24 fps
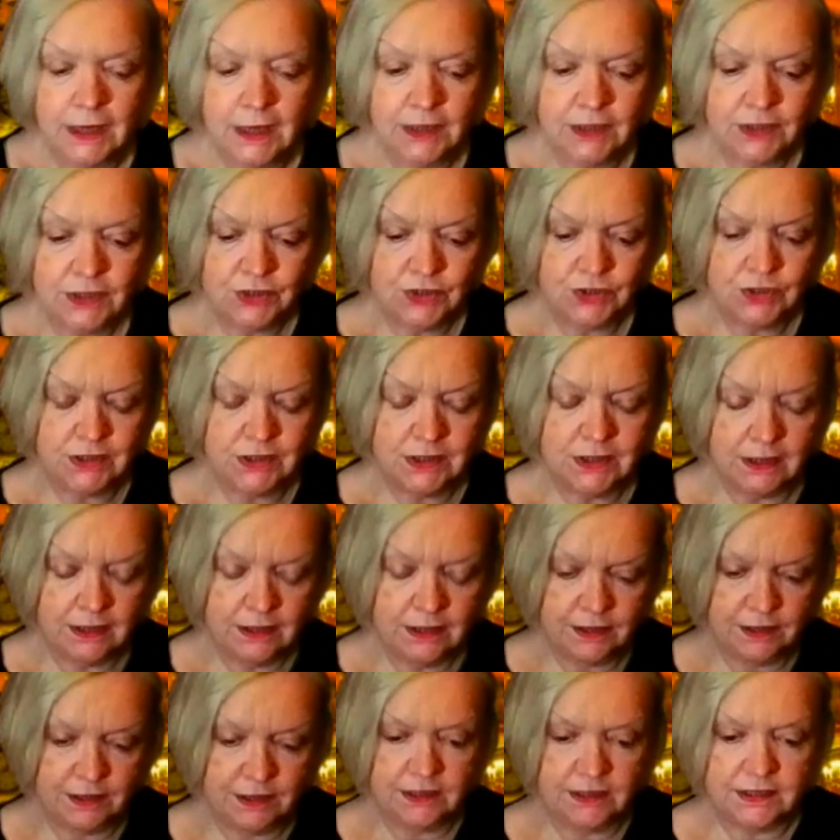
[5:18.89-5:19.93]
it's just
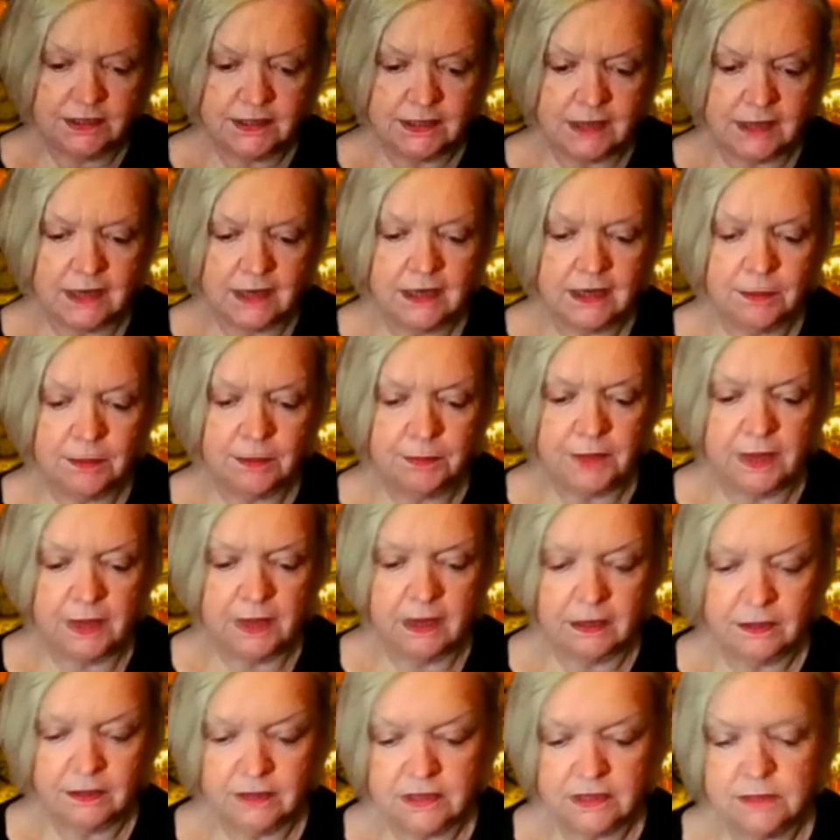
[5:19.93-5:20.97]
that, that the
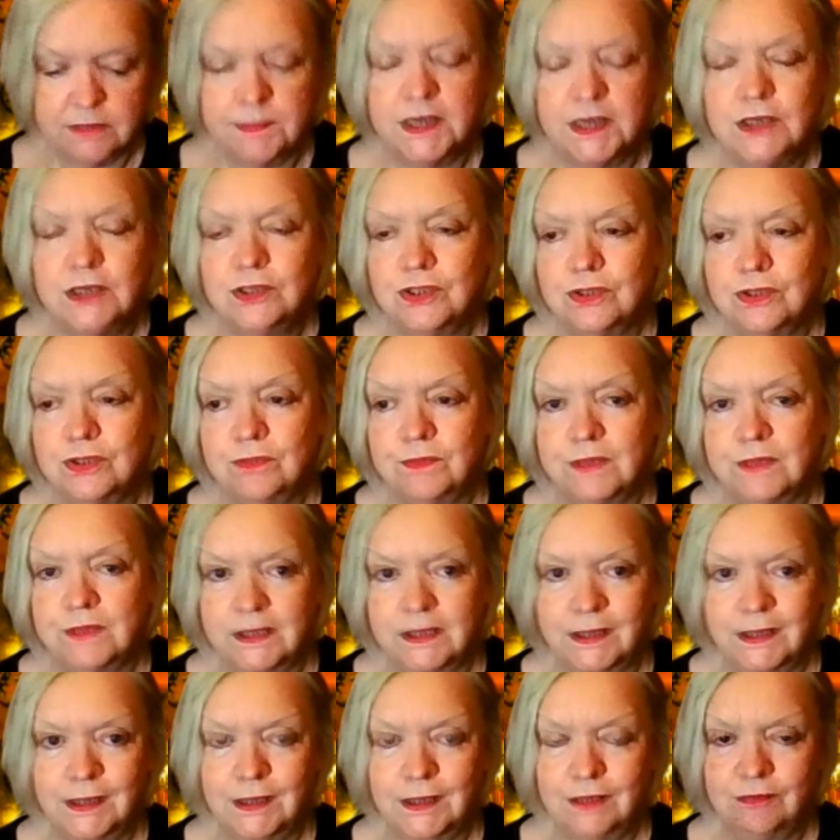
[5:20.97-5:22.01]
psychopath has made you
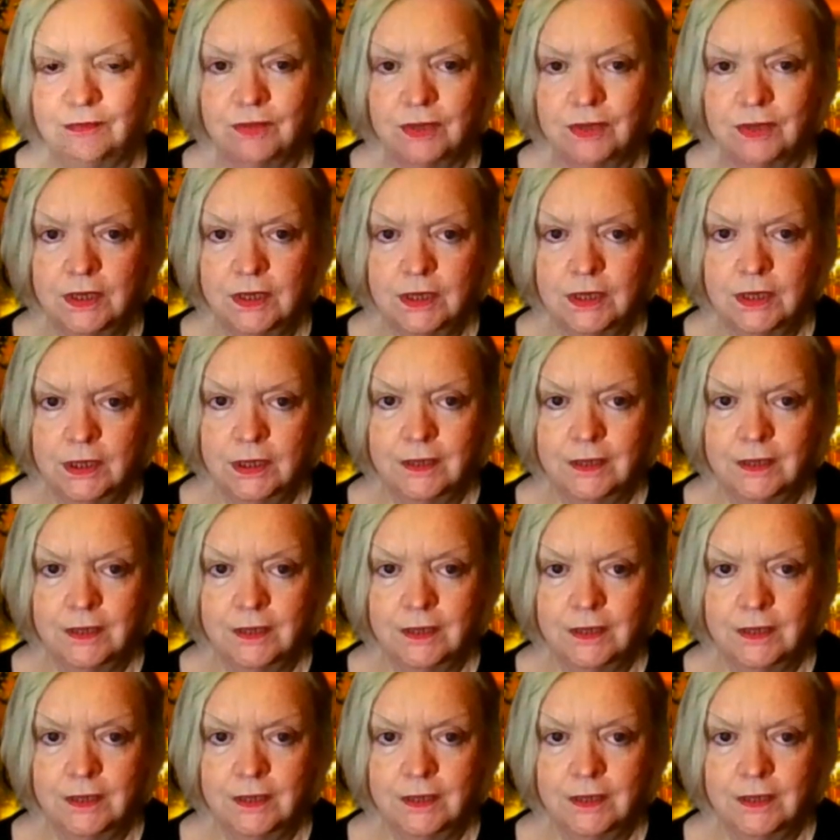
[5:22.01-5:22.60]
believe